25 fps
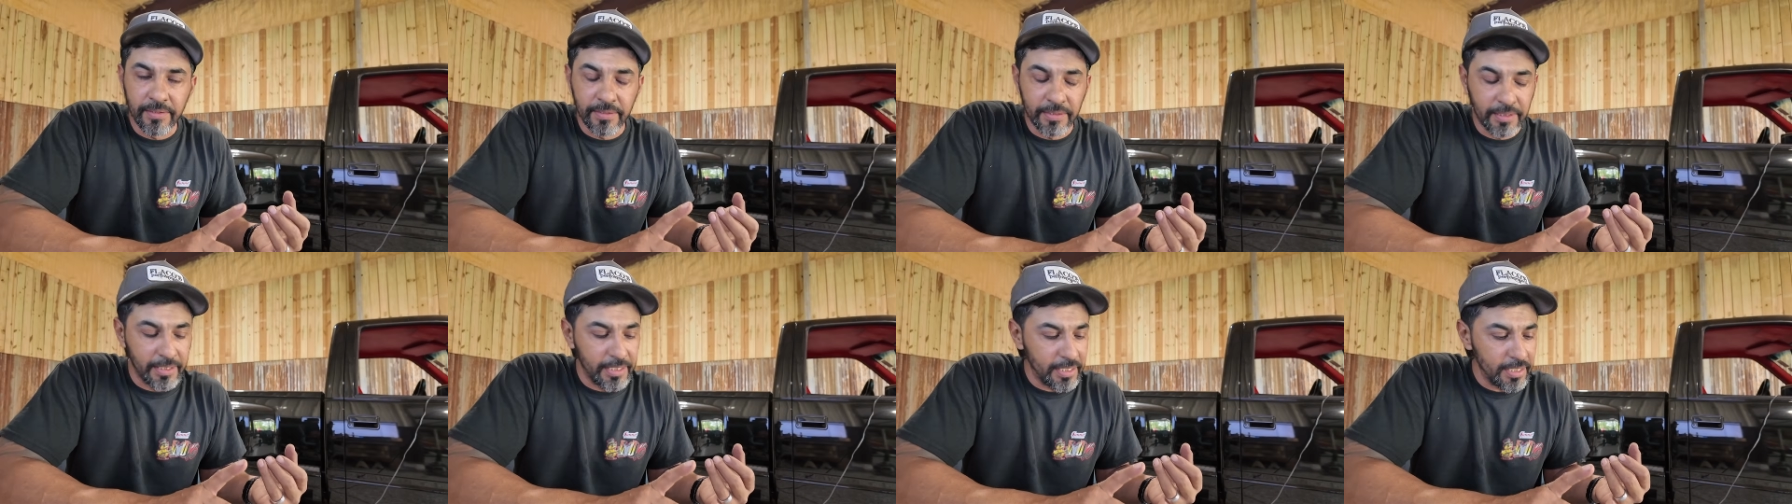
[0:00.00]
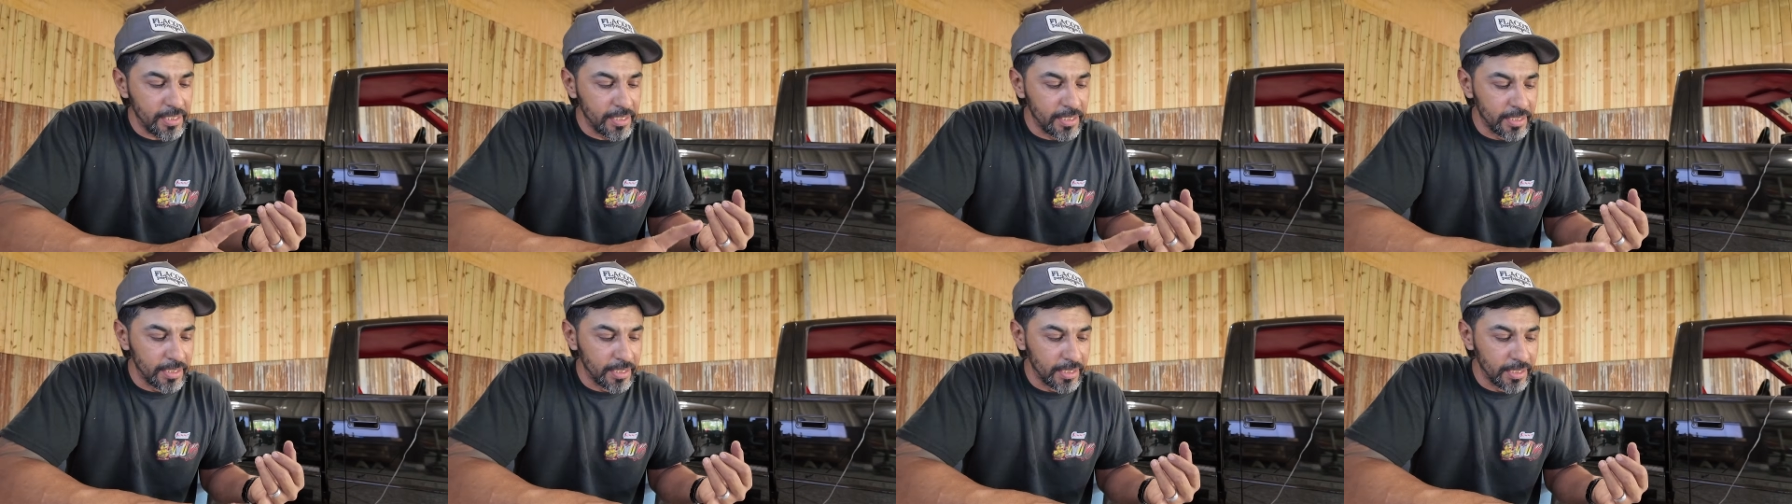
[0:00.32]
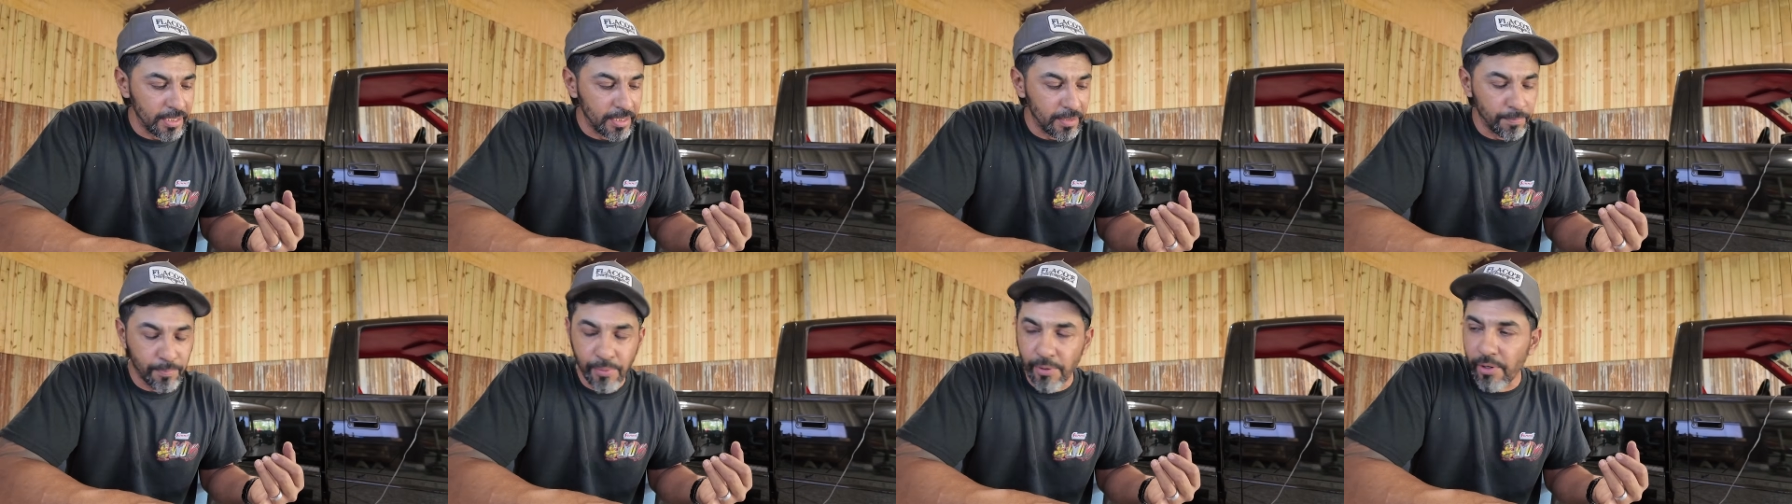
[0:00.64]

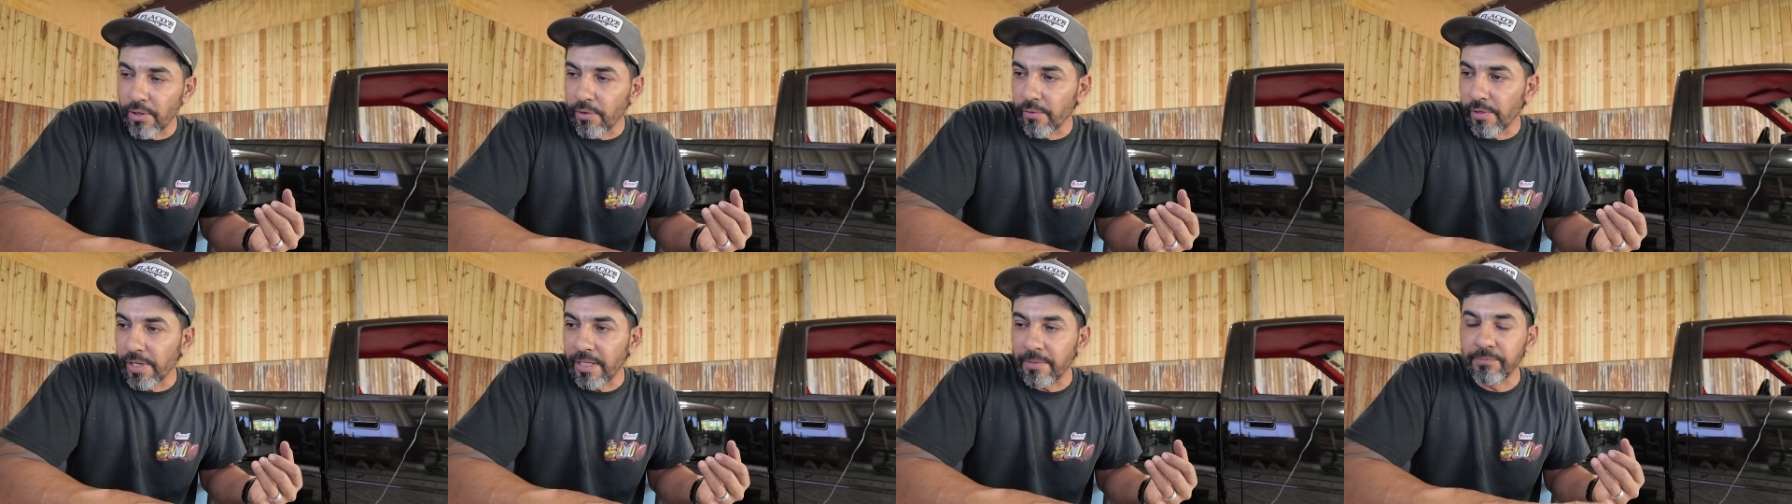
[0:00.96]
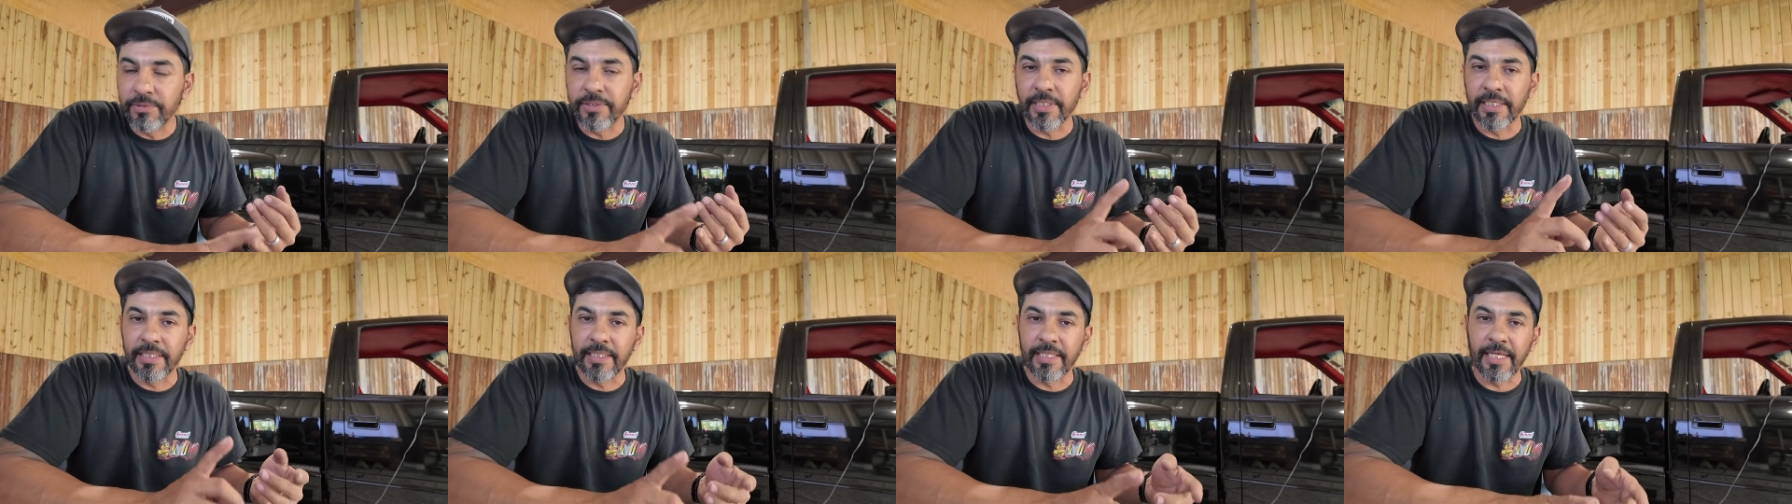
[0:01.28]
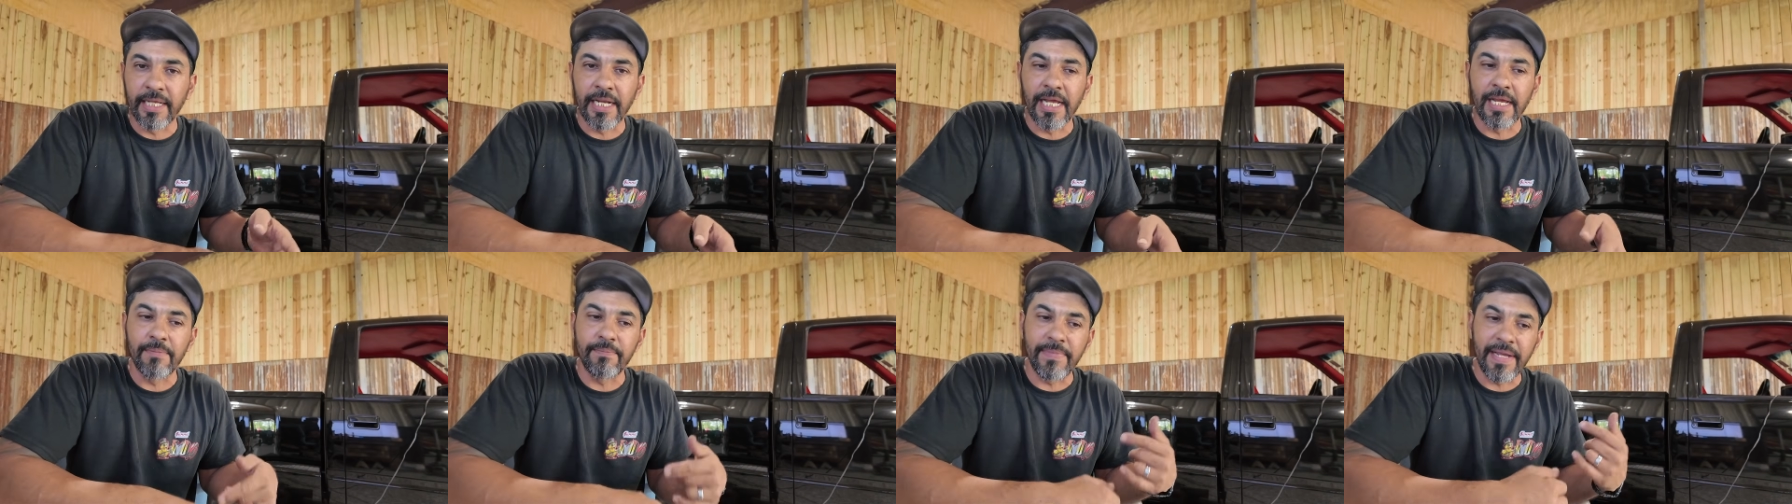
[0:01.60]
the programs, and
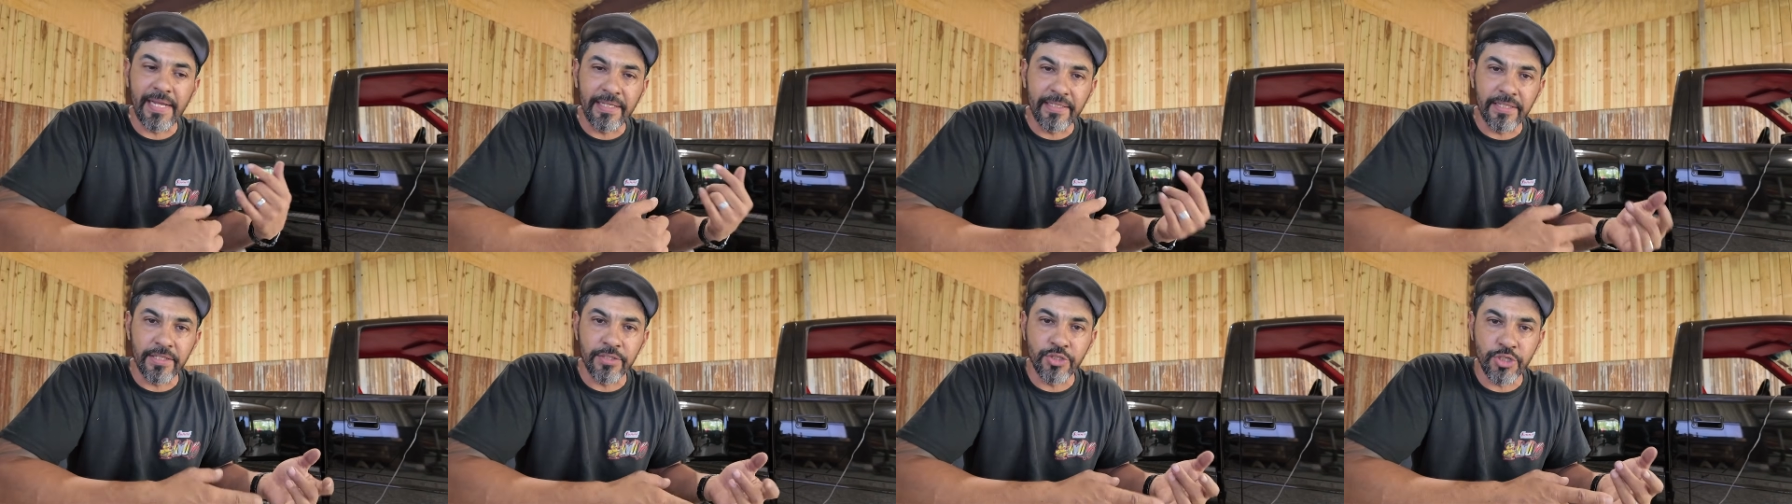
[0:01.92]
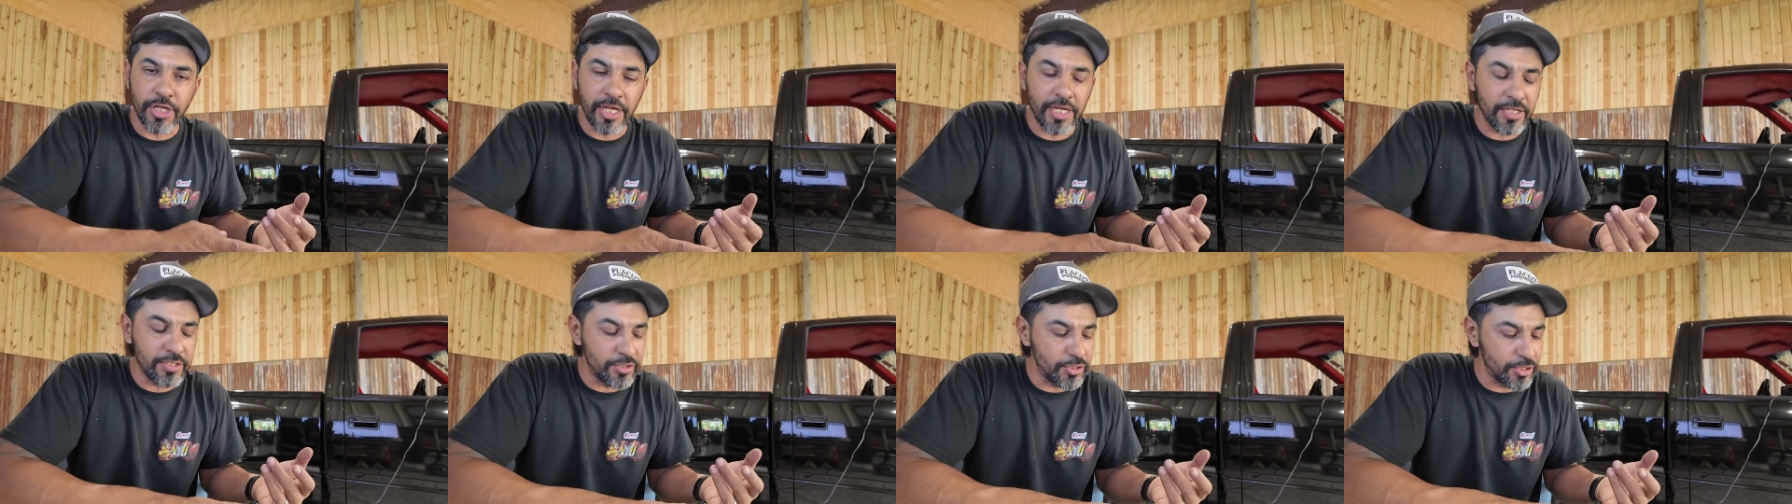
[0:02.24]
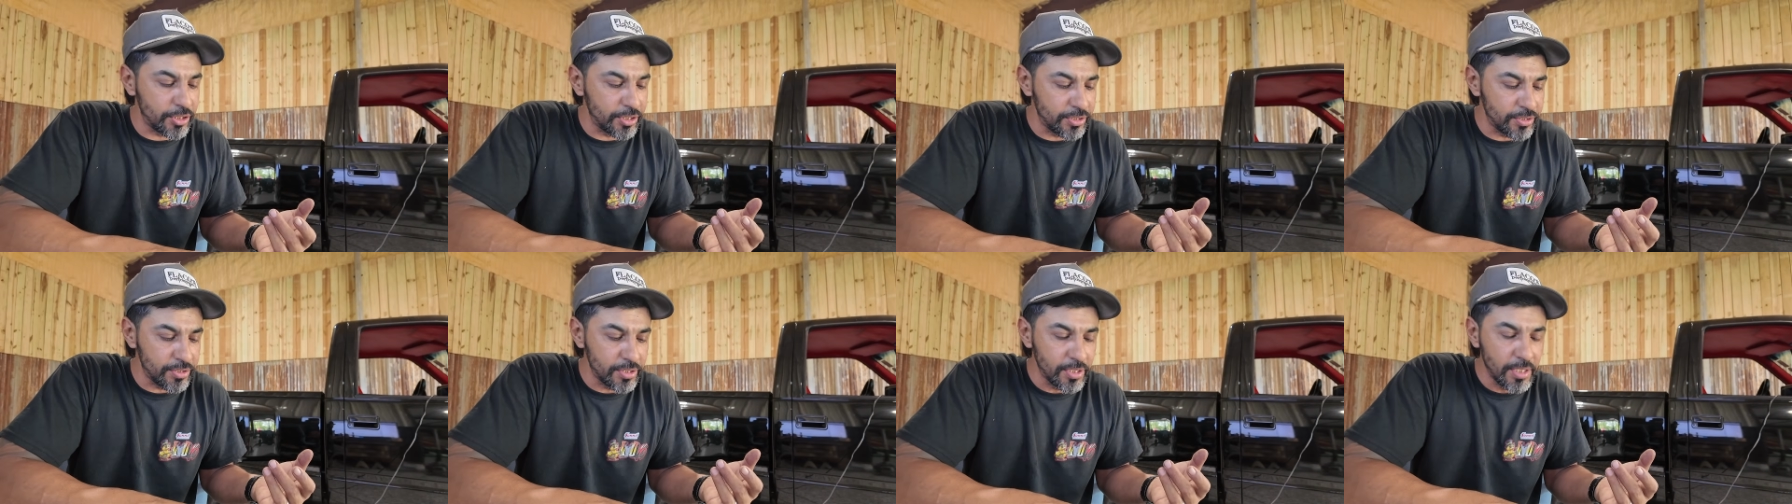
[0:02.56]
then I made the
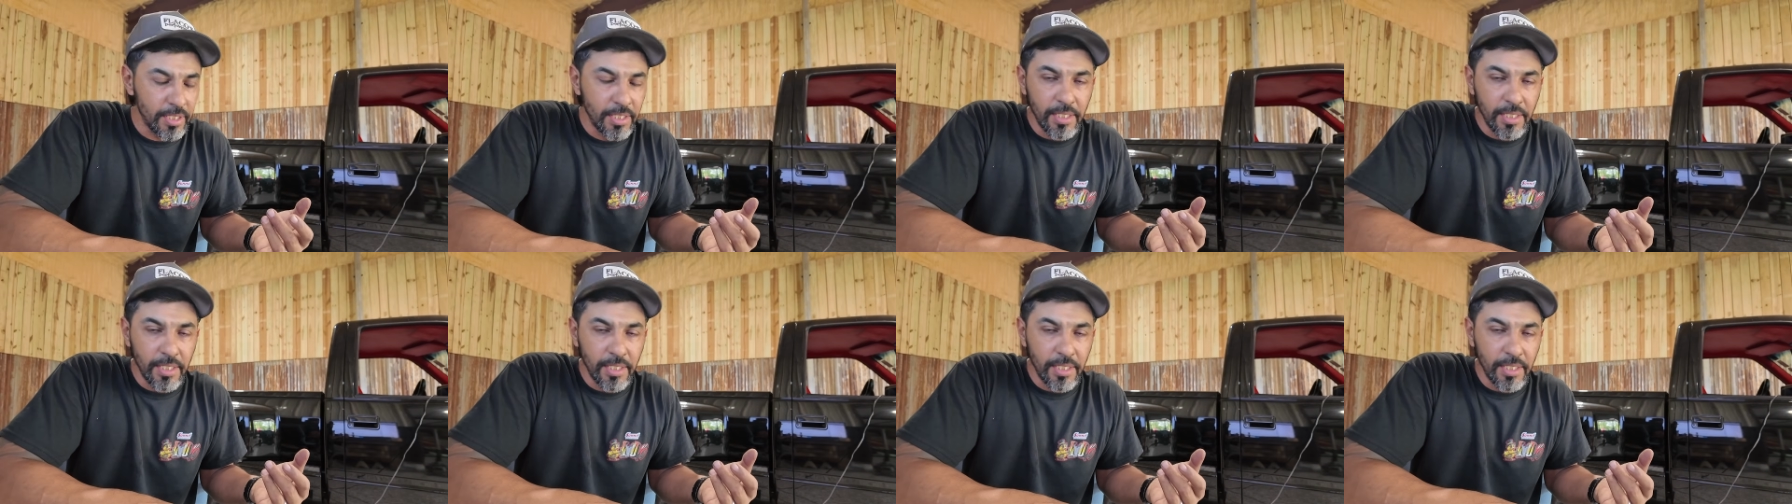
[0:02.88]
changes